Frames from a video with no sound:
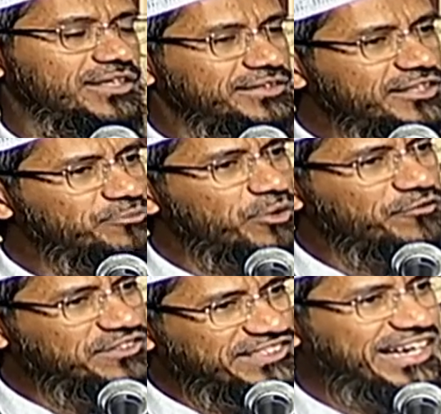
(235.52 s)
This
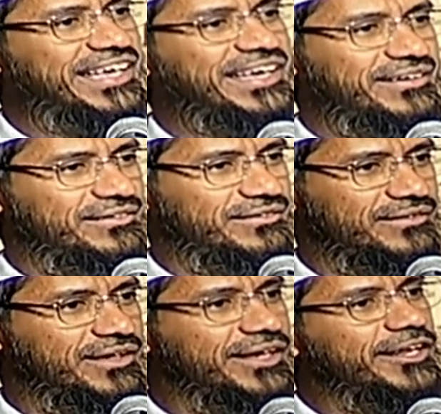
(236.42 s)
prophecy again
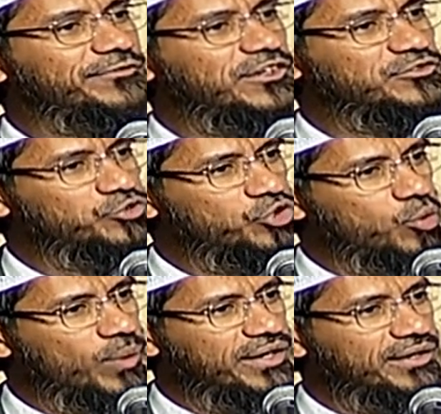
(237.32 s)
refers to no
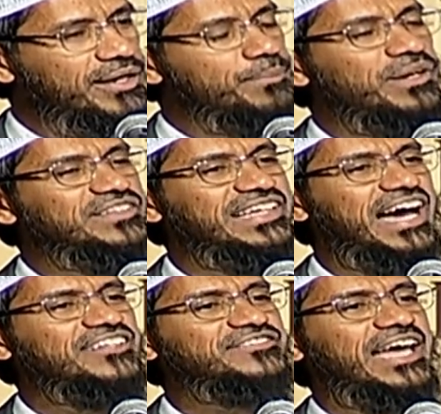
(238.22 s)
one but the
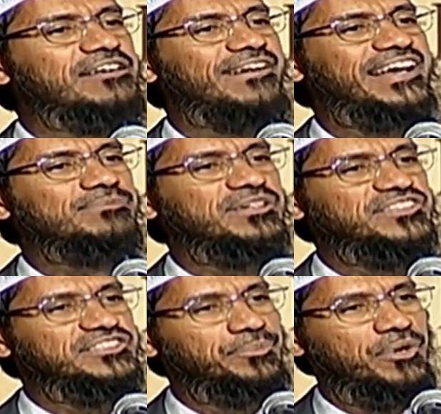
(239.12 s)
last and final
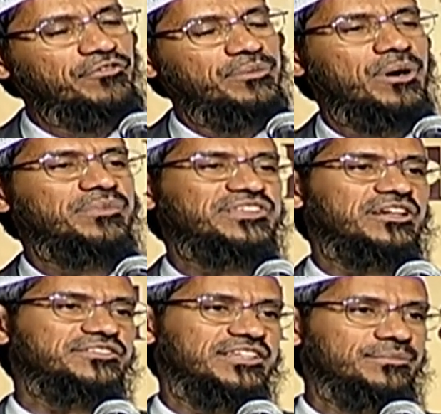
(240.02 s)
messenger, Prophet Muhammad
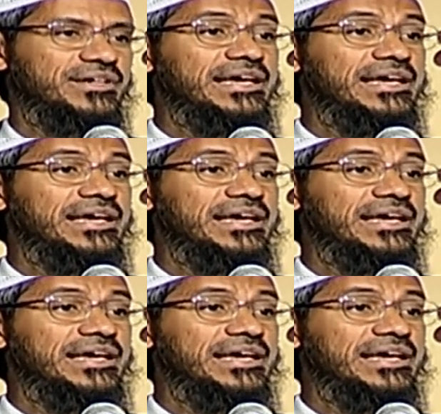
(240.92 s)
sallallahu alaihi wasallam.